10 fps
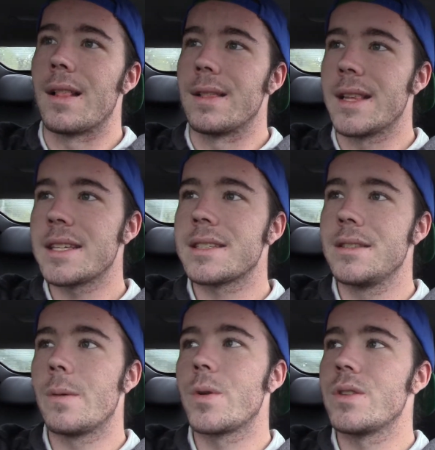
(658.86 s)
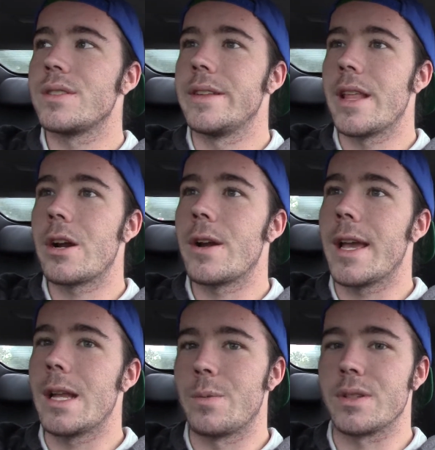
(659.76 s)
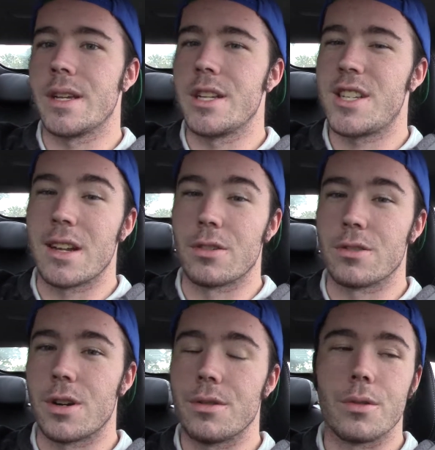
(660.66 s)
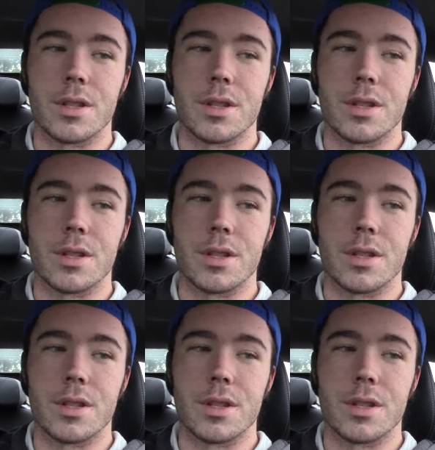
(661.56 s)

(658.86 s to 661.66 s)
less numbers than their 8% channel growth or